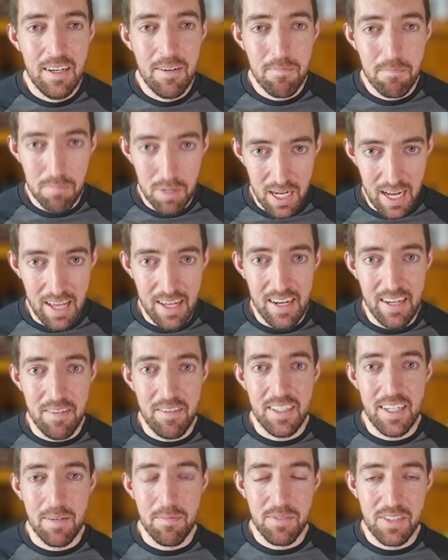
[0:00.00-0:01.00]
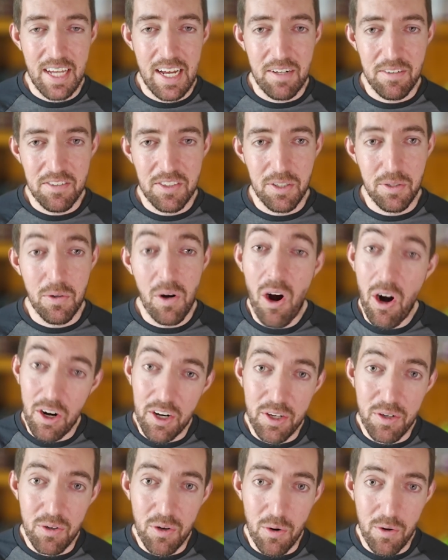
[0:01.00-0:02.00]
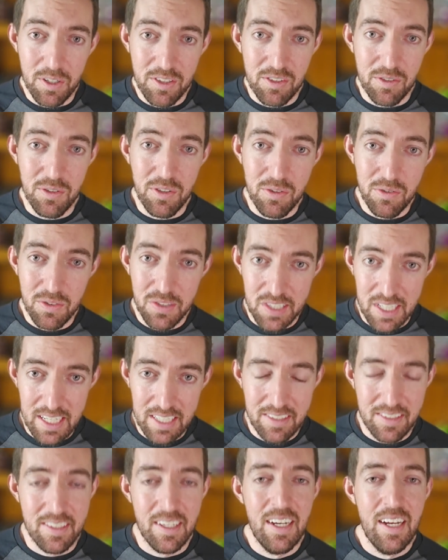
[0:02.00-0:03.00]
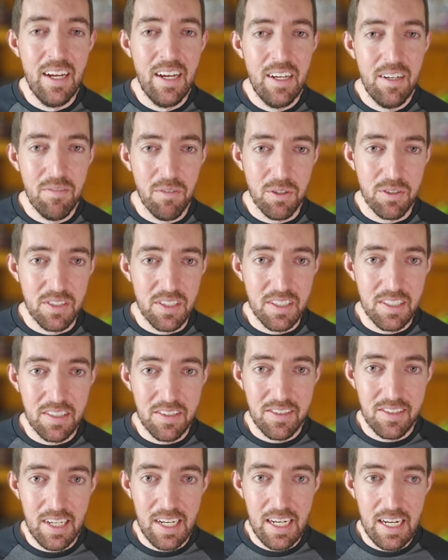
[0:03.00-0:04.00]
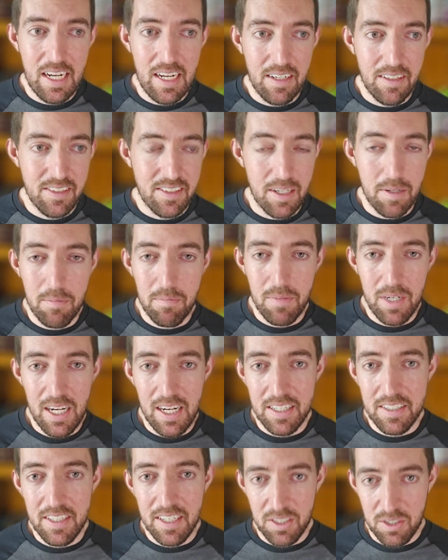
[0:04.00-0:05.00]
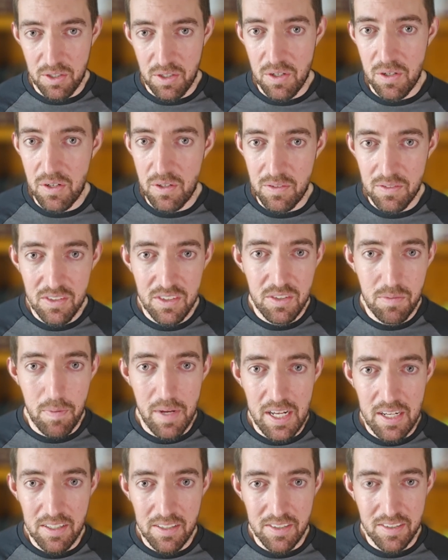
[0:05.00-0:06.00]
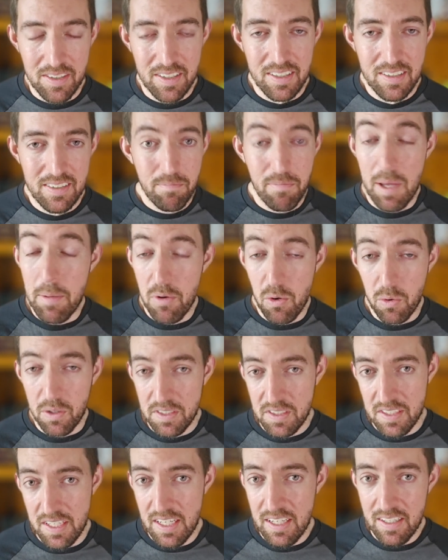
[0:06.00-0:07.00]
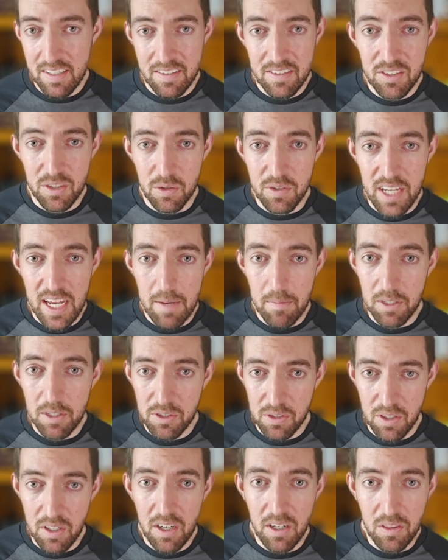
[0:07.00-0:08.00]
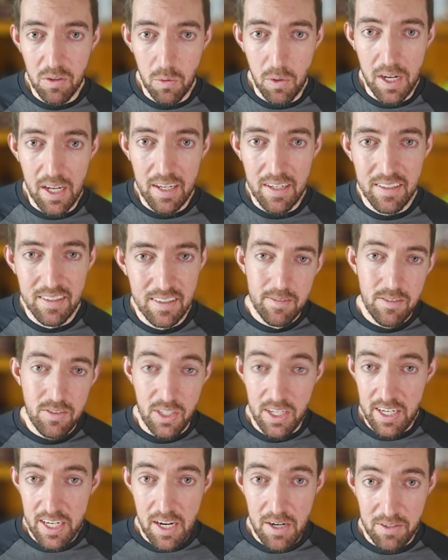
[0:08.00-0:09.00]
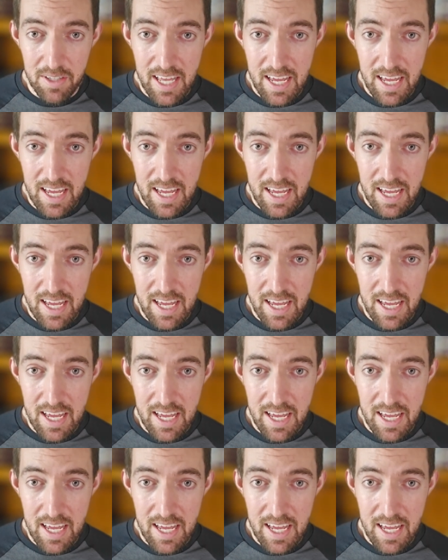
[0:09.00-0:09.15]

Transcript: But it comes down to, are you going to use this versus some additional spells, maybe ones that do damage along the way. So there you go.